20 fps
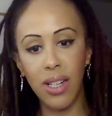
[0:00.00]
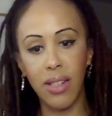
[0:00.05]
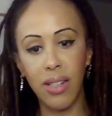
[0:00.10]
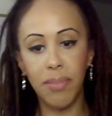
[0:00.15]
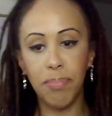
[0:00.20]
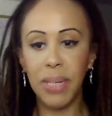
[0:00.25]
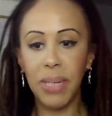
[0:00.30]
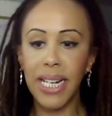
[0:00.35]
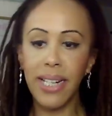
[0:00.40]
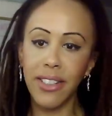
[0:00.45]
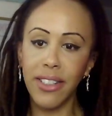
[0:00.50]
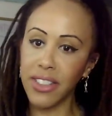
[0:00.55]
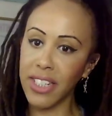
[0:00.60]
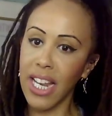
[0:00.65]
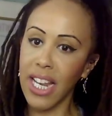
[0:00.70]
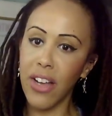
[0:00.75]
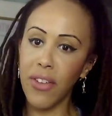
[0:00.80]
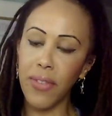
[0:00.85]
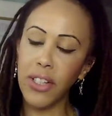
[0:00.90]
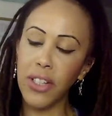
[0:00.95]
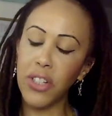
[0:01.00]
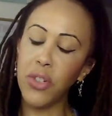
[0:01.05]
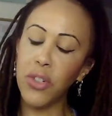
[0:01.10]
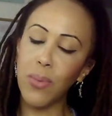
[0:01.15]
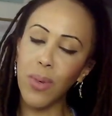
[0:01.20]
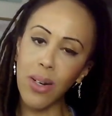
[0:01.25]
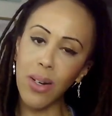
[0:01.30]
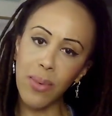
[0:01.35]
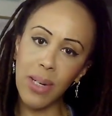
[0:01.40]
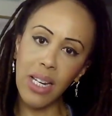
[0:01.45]
page count that you
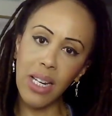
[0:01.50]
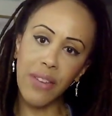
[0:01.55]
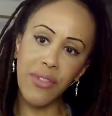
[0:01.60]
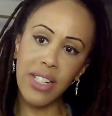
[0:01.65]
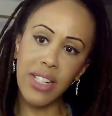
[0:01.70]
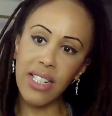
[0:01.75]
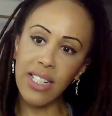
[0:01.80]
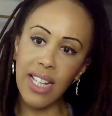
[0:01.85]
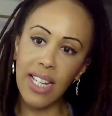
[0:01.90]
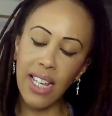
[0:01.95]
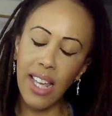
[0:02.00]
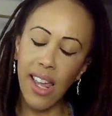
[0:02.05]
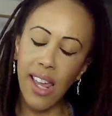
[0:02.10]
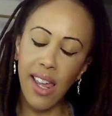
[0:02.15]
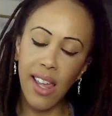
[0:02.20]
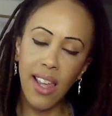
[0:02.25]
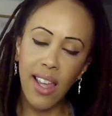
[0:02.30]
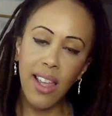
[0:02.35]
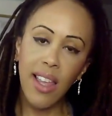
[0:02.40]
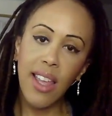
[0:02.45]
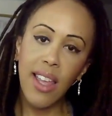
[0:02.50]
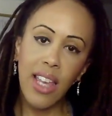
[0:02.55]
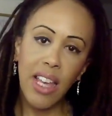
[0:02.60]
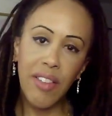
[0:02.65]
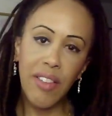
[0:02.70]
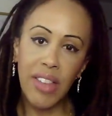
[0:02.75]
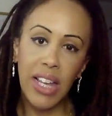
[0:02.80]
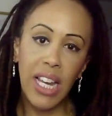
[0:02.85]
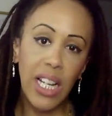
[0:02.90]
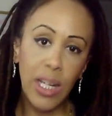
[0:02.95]
want to read every day,
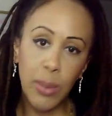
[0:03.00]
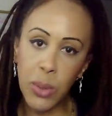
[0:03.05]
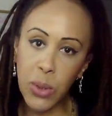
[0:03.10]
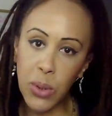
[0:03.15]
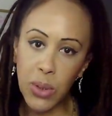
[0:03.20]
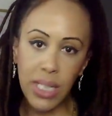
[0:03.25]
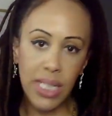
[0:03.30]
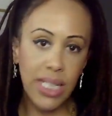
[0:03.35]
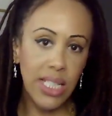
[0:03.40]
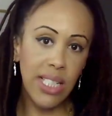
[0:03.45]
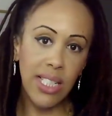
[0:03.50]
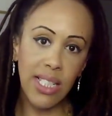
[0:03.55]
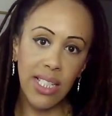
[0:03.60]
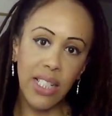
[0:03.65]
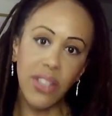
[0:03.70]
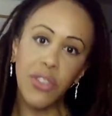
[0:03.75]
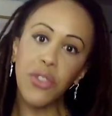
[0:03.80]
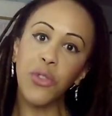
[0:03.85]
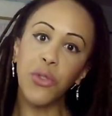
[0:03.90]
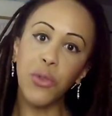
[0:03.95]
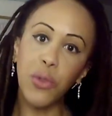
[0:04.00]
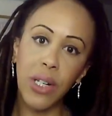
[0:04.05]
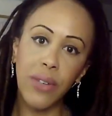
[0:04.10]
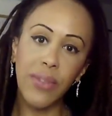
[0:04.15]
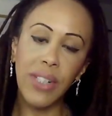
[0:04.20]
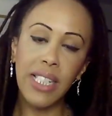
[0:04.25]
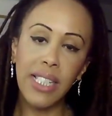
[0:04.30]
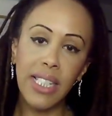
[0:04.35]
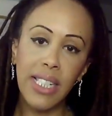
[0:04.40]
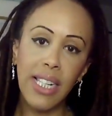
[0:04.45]
if that helps you like just get through
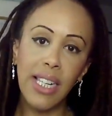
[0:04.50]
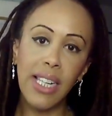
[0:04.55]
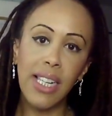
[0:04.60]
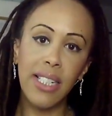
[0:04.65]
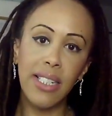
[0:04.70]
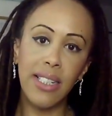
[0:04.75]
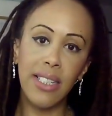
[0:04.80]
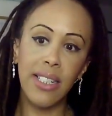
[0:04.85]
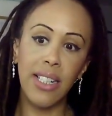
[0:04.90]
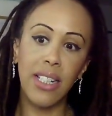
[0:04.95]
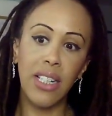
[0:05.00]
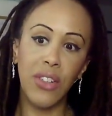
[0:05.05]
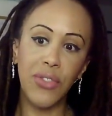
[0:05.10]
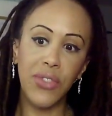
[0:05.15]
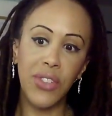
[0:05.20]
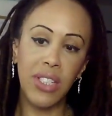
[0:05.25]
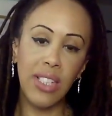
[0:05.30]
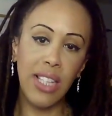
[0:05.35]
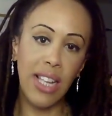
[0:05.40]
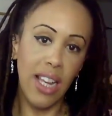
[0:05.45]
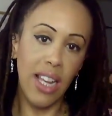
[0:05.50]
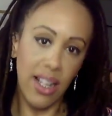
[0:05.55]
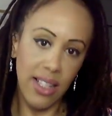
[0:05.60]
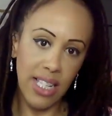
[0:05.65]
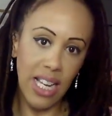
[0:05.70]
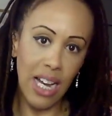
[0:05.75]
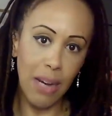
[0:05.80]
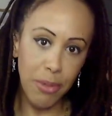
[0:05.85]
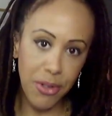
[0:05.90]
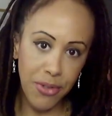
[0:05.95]
everything and just kind of stay on
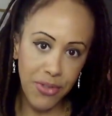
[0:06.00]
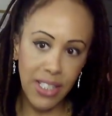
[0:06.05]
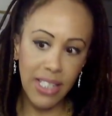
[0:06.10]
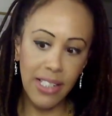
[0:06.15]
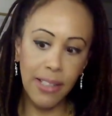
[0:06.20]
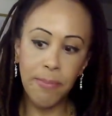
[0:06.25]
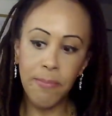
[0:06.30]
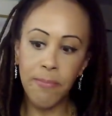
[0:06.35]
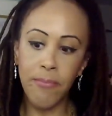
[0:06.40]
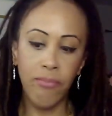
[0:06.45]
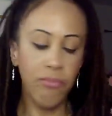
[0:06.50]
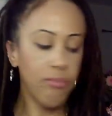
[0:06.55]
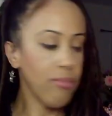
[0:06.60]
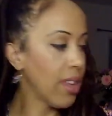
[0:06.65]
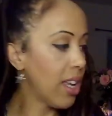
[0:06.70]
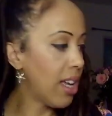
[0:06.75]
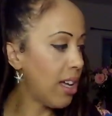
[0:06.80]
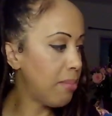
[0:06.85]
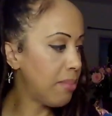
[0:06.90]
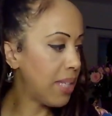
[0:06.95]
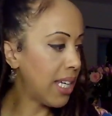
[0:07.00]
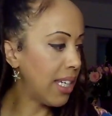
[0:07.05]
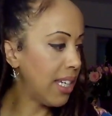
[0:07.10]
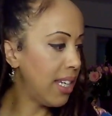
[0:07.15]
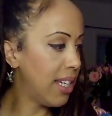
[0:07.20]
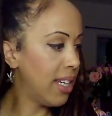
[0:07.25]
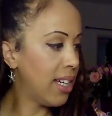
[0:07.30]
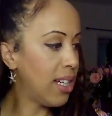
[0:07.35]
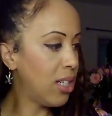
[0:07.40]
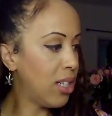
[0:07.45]
top of it, that
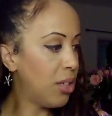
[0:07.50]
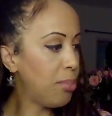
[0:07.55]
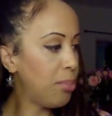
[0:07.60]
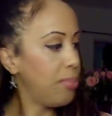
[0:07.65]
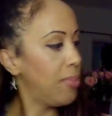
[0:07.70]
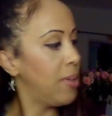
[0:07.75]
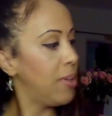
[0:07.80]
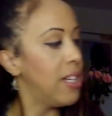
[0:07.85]
can help.